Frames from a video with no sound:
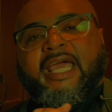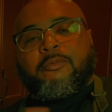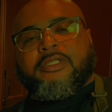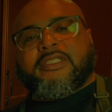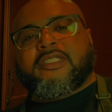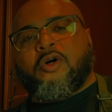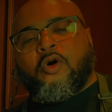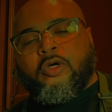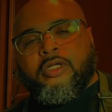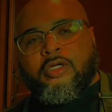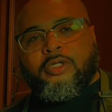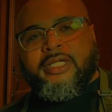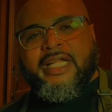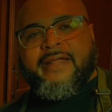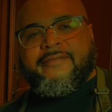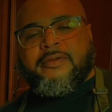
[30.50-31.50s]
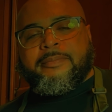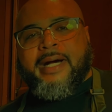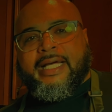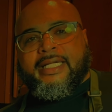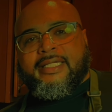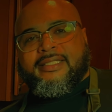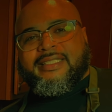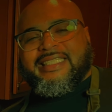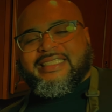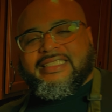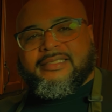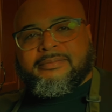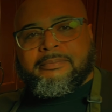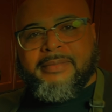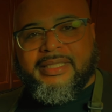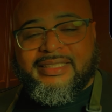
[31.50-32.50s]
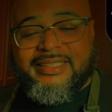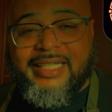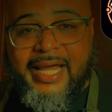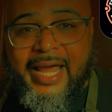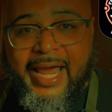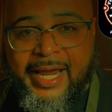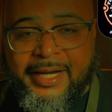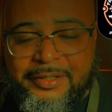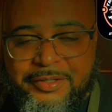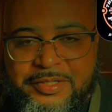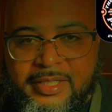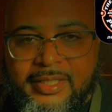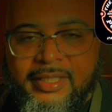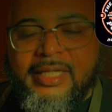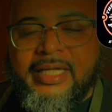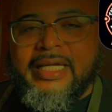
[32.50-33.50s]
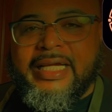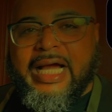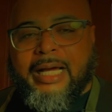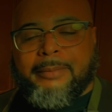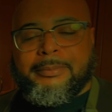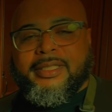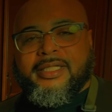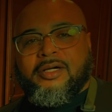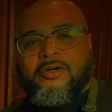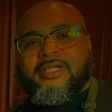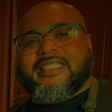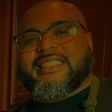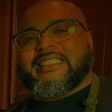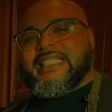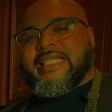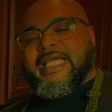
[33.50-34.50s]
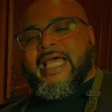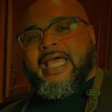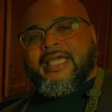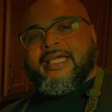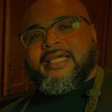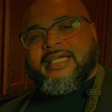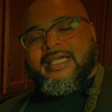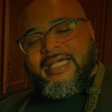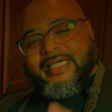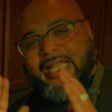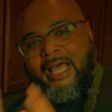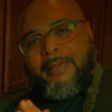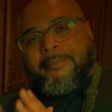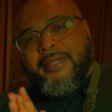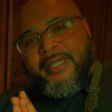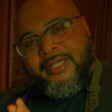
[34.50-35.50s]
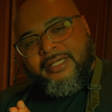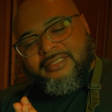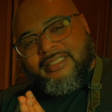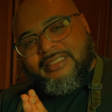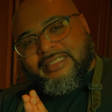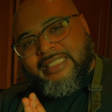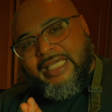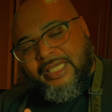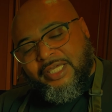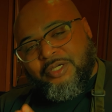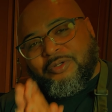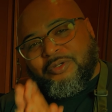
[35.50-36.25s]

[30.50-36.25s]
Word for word: what's going on, everybody? This is Mr. Anderson, commonly known as DA, and I'm here to take you